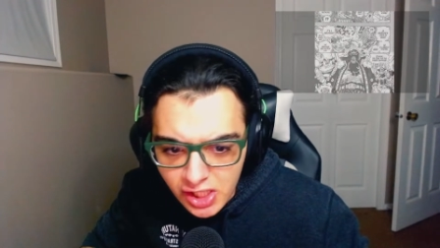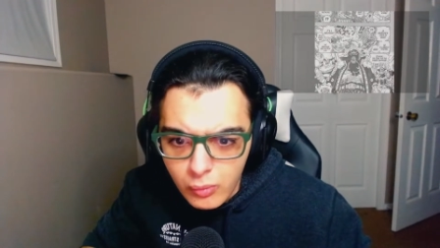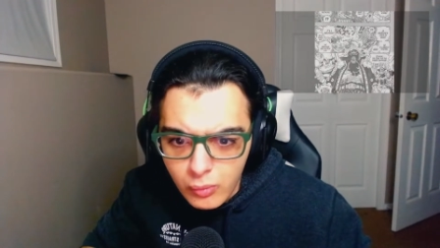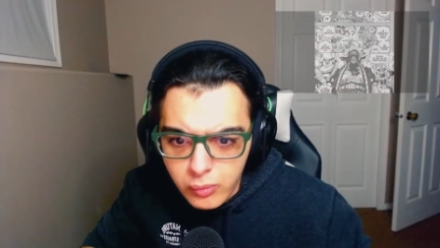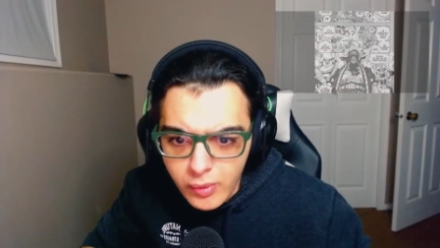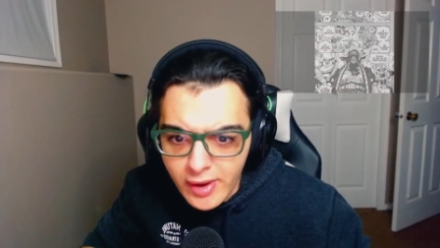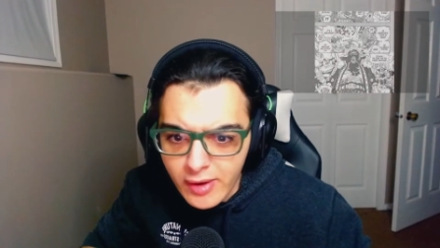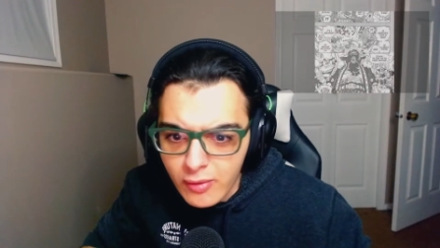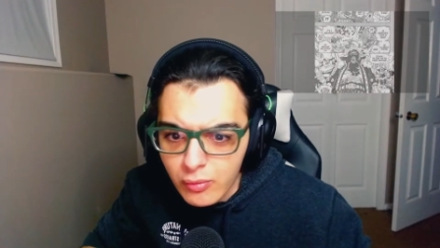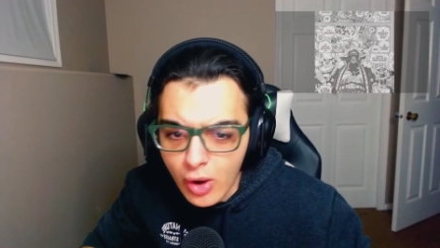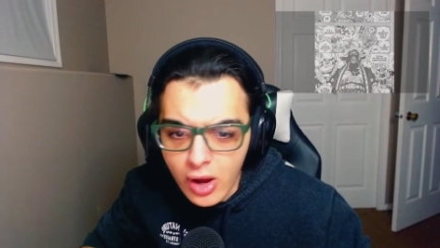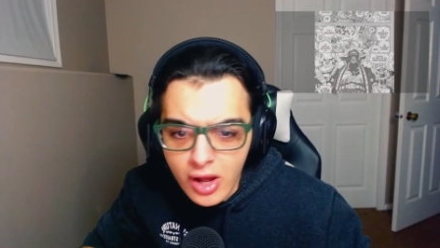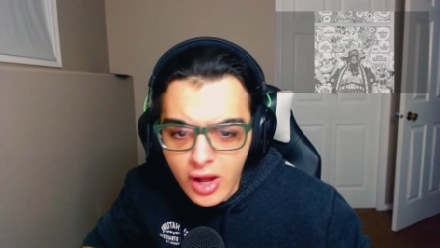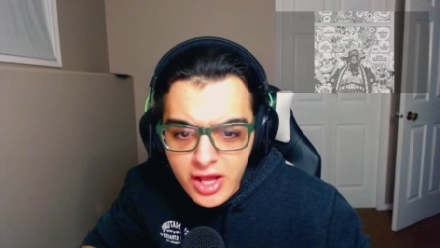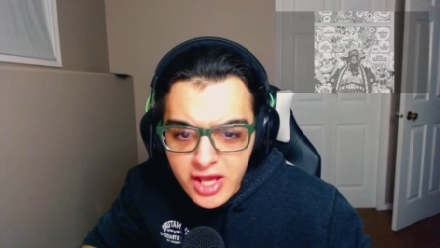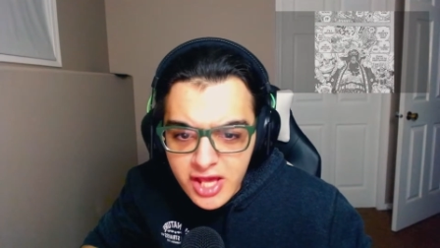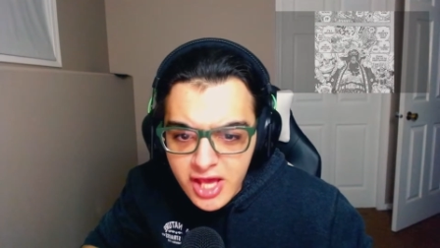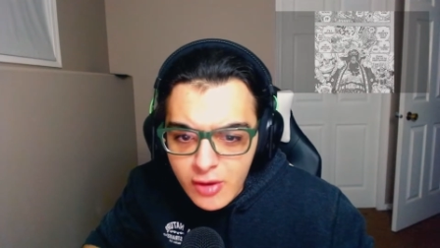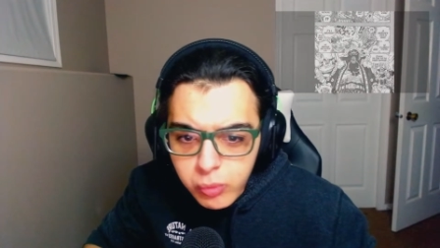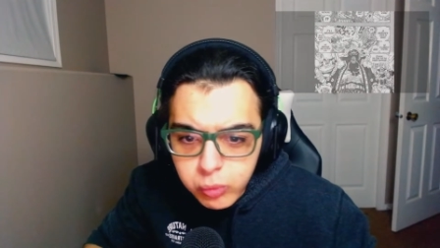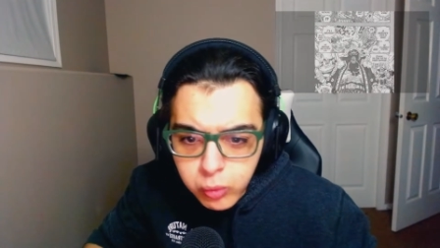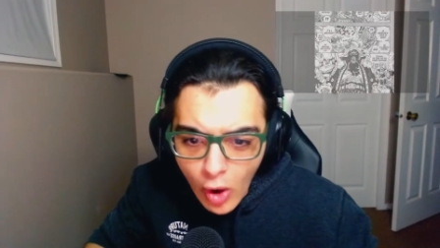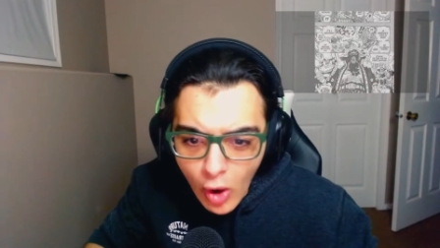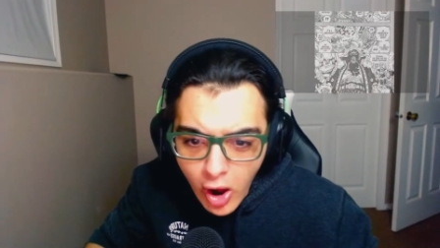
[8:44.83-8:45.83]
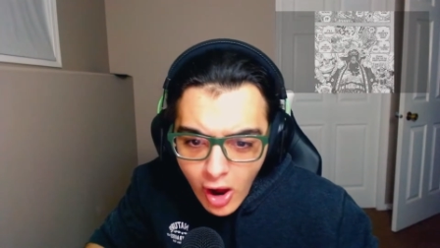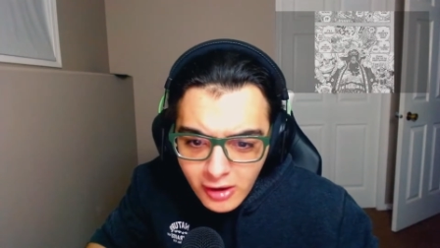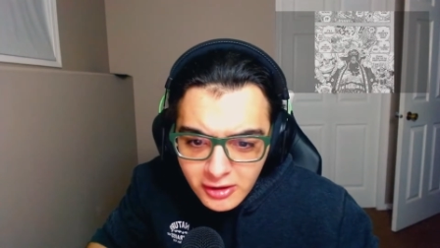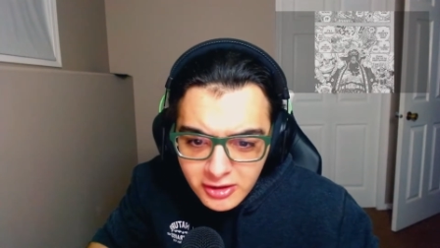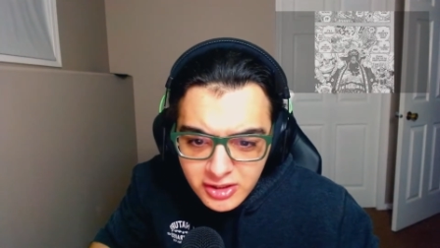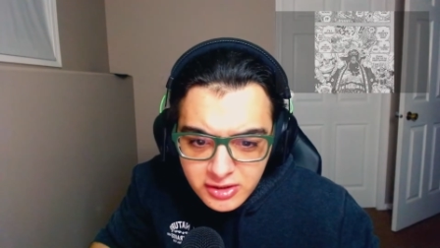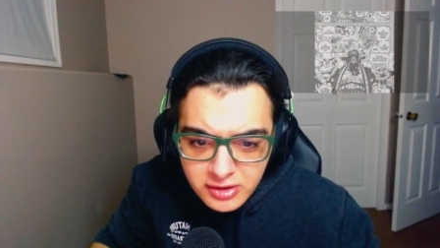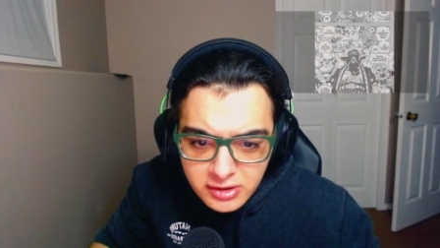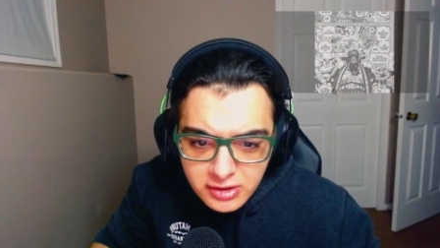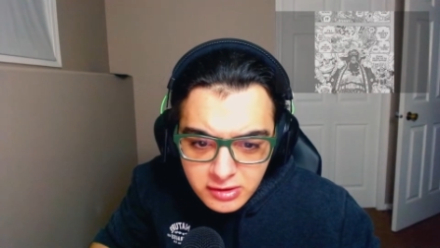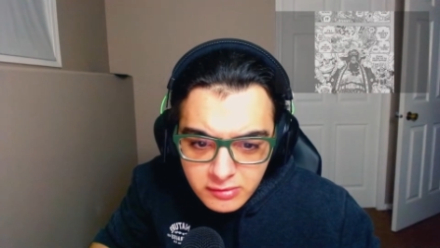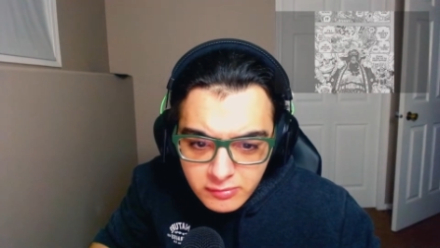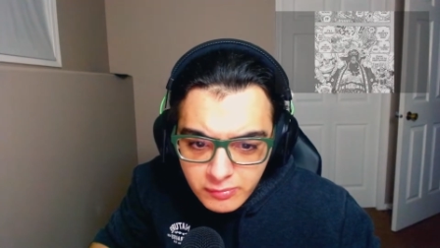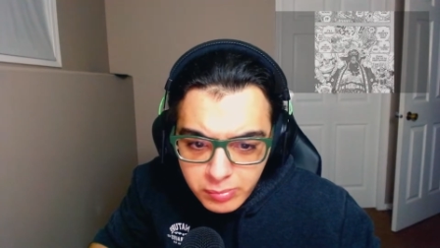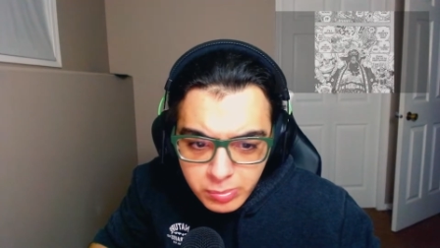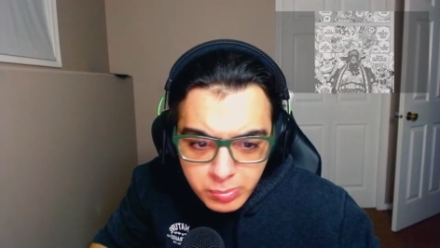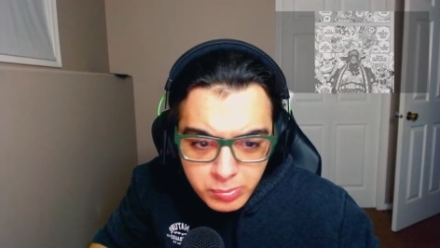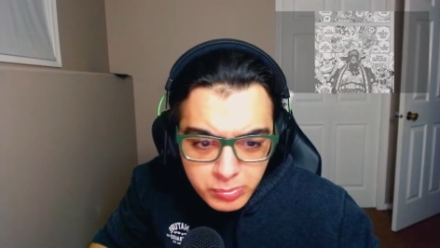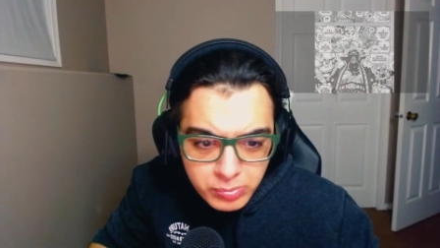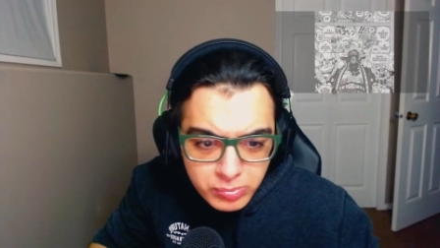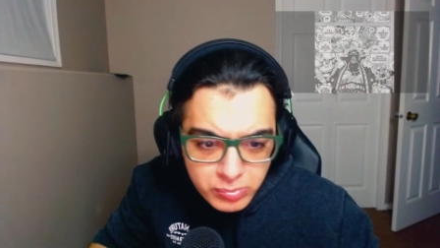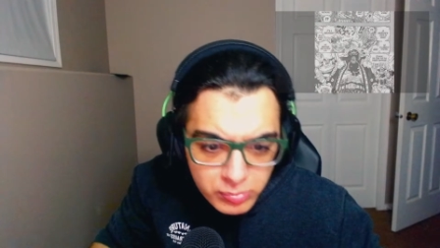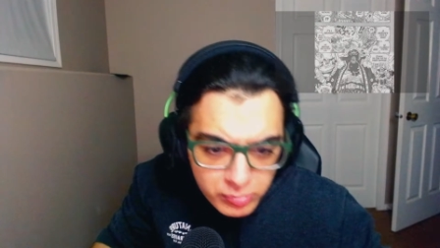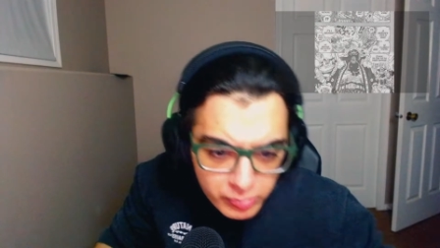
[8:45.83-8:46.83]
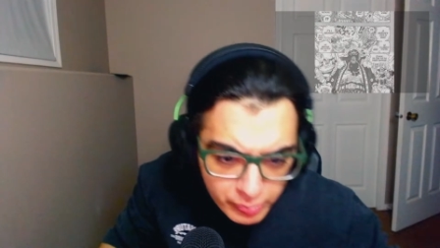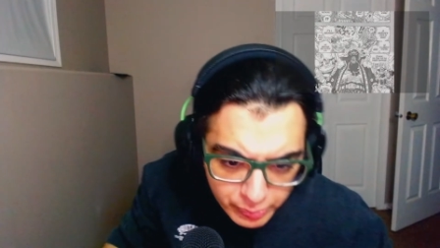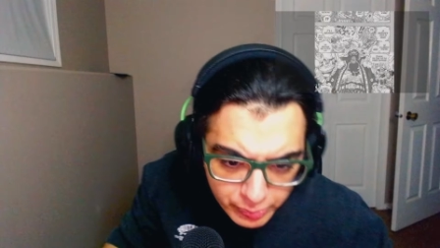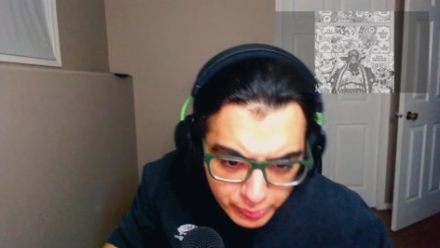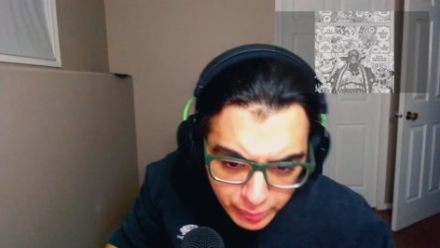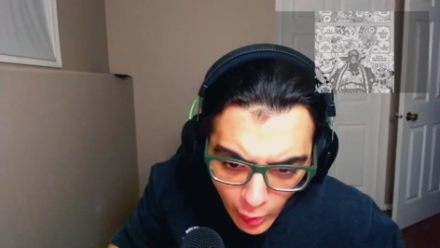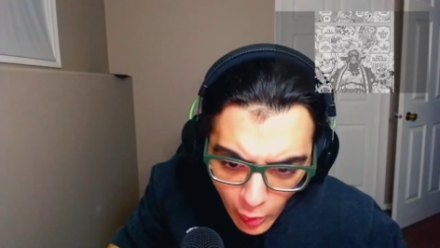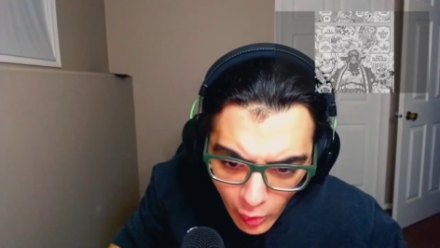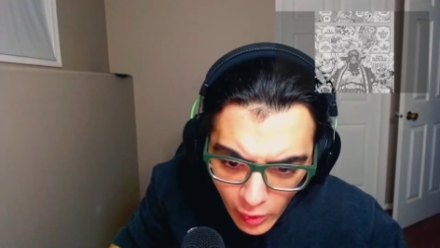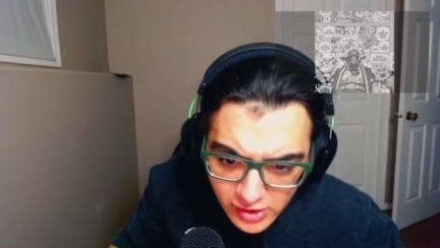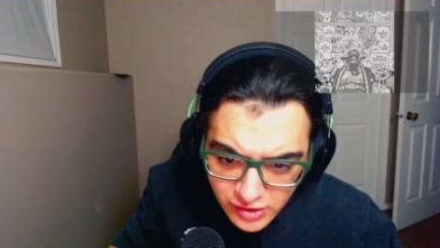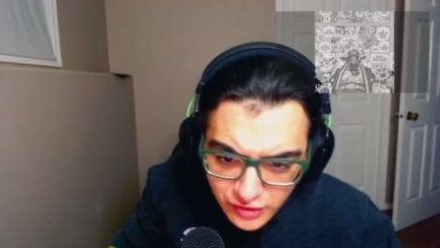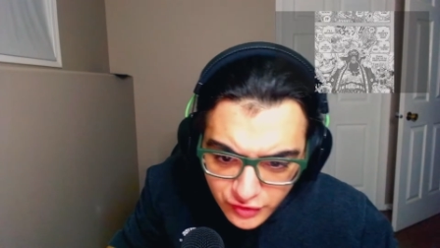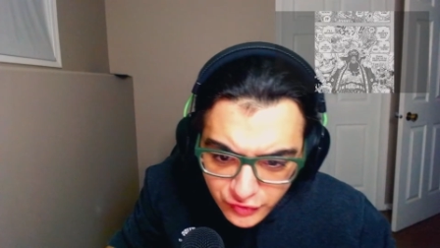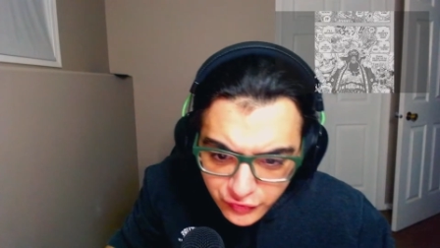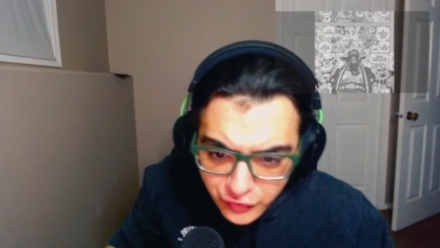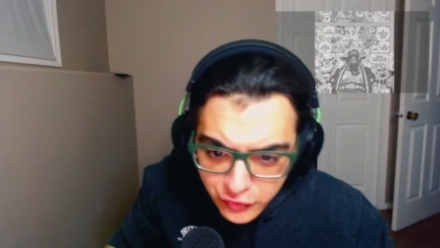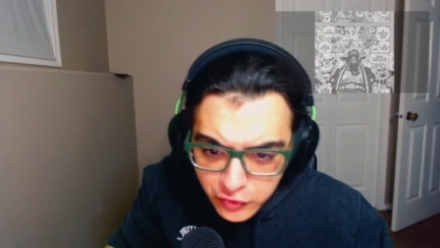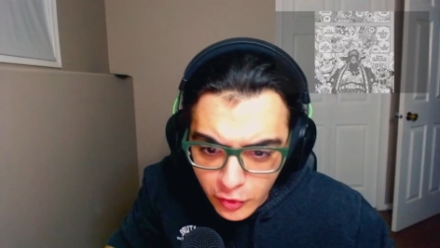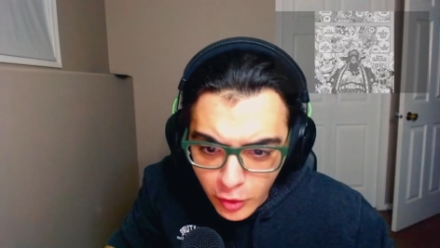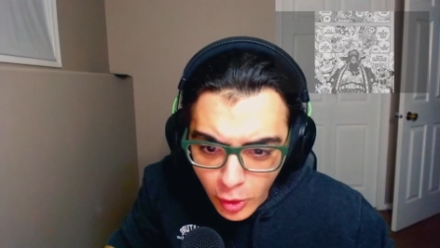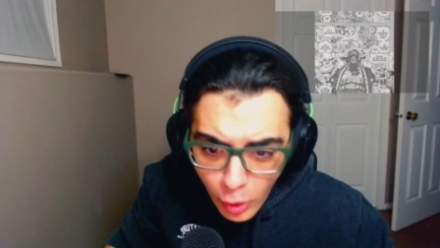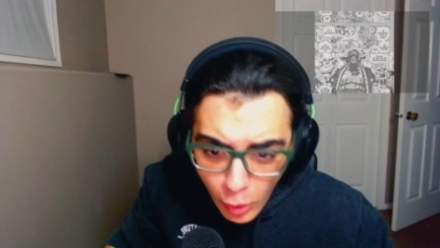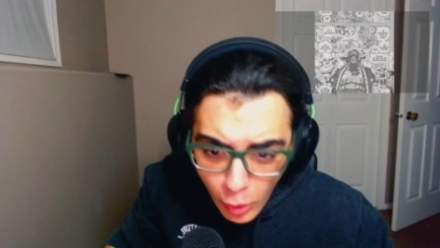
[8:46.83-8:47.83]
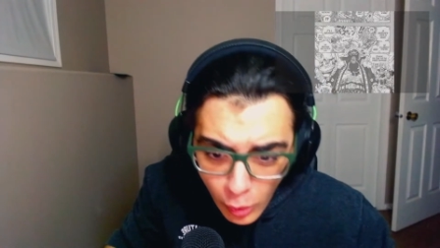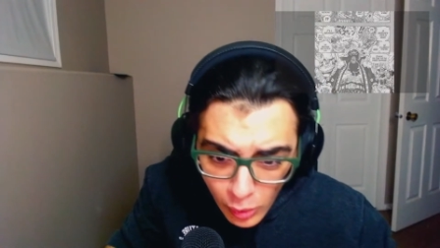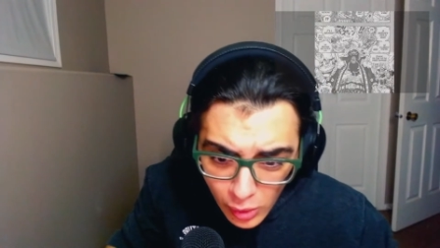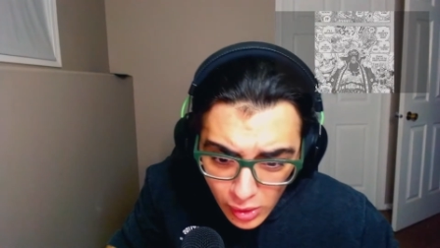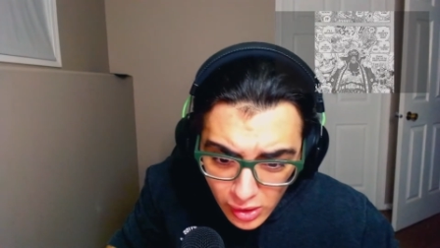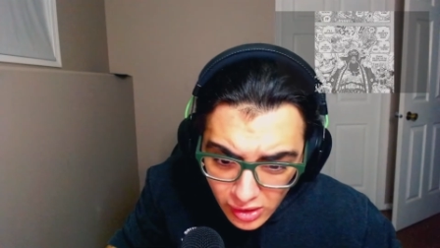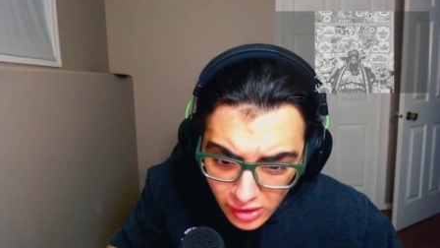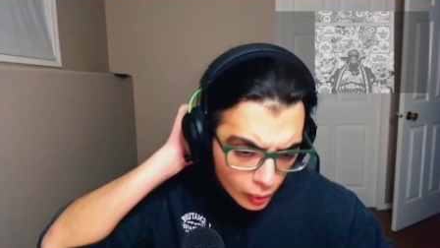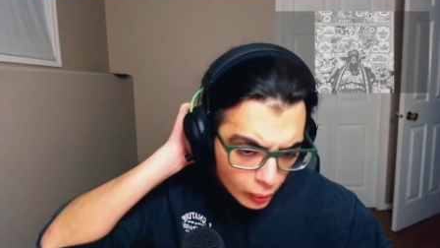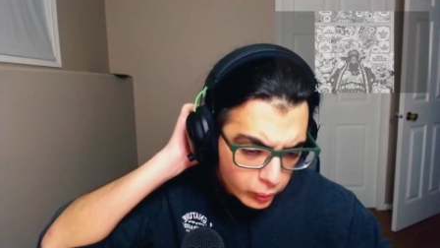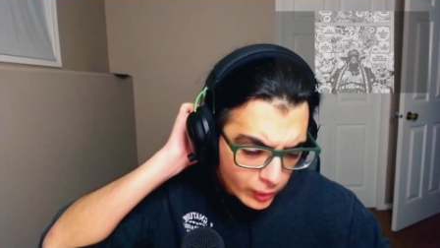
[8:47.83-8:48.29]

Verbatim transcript: Wait, he wants Boa's fruit?